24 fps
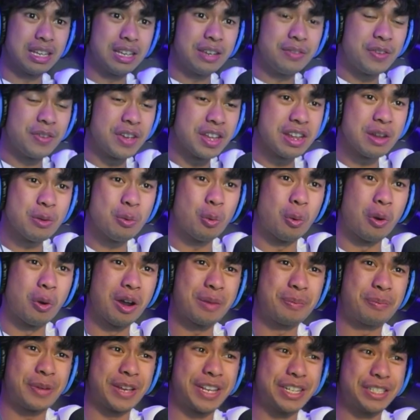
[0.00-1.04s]
Even in
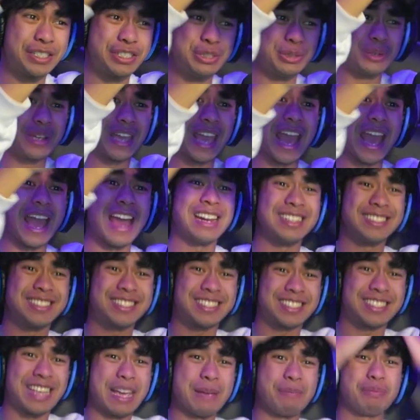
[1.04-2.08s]
One Piece, you can't
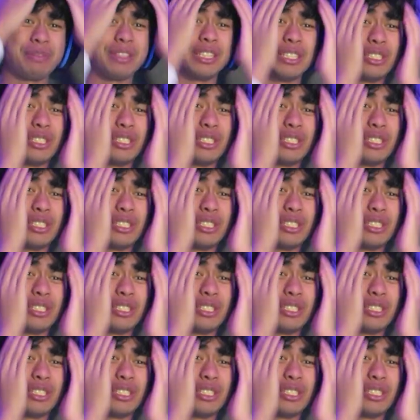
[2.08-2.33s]
escape